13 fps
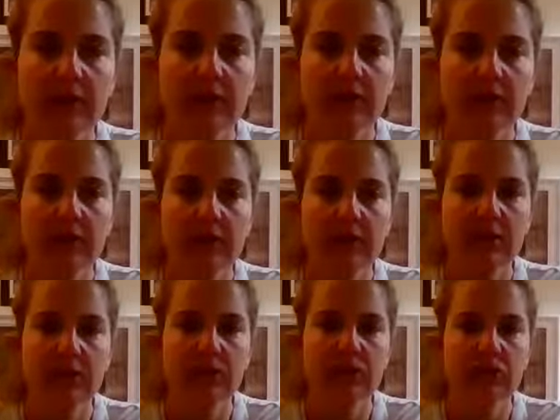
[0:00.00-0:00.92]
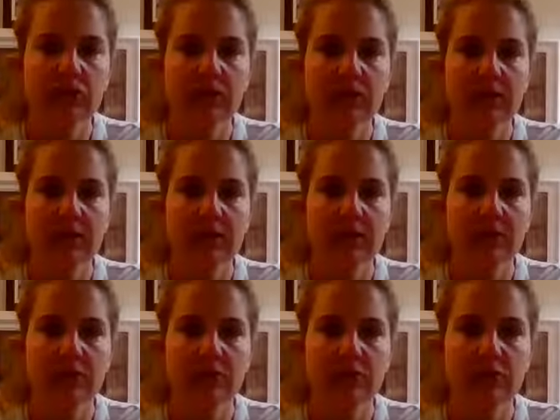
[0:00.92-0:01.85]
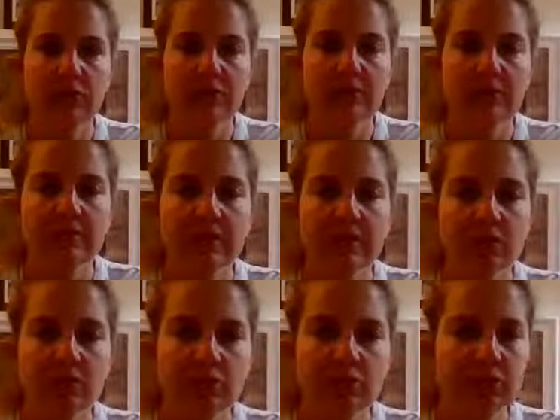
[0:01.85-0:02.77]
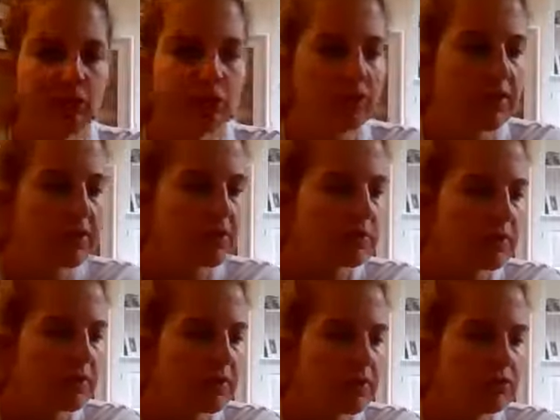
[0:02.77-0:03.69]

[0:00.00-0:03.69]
Okay, there's like usually kind of a different sensation associated with